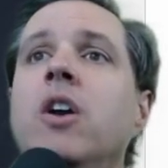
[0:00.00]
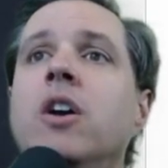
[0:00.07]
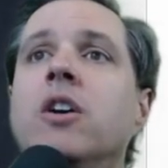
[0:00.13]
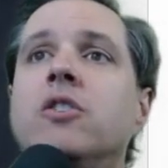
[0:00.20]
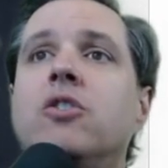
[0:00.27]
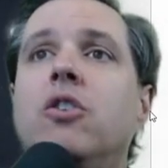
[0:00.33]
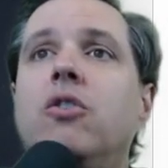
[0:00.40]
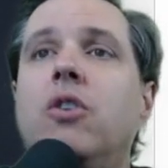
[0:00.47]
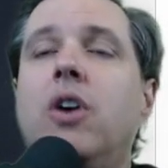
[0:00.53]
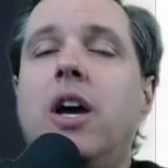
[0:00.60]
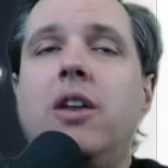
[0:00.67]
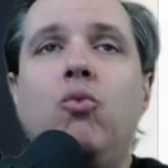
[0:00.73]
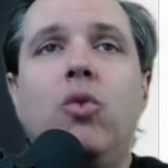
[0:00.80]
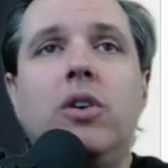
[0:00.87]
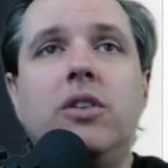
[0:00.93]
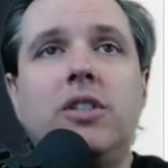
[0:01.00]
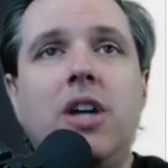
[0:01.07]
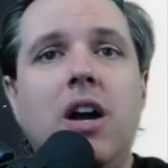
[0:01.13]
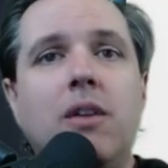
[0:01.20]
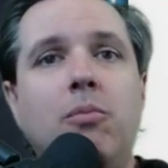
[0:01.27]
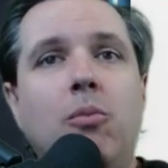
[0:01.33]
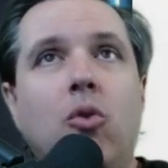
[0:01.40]
So, and we'll
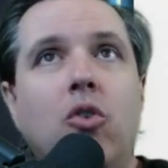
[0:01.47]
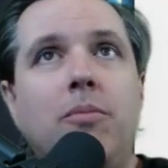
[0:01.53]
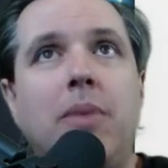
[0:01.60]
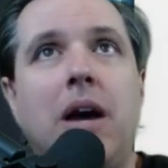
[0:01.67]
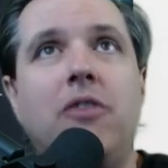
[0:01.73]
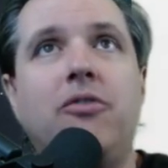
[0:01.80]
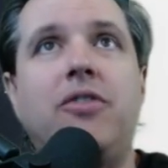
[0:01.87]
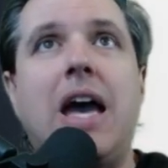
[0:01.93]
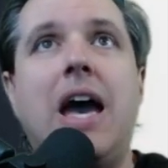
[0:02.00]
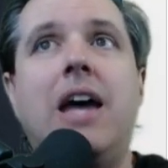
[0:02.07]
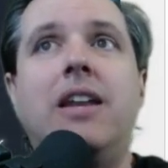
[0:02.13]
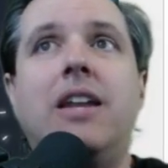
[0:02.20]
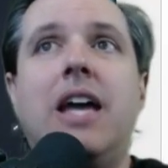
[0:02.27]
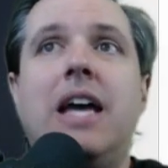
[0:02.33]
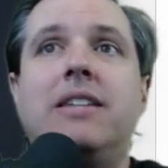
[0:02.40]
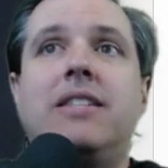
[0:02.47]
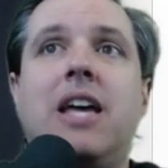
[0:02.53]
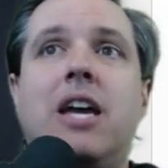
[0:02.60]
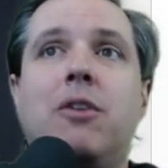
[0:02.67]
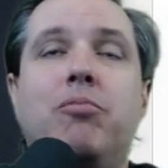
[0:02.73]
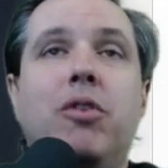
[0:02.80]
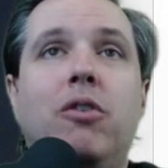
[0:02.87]
talk more about that as
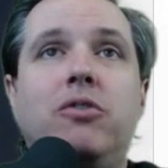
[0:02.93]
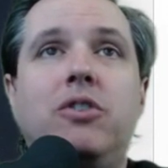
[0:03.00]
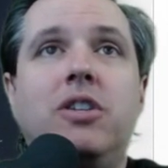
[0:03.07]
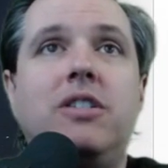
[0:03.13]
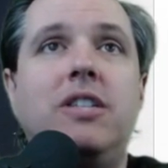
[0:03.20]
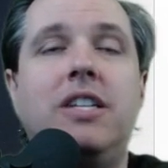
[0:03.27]
that approaches.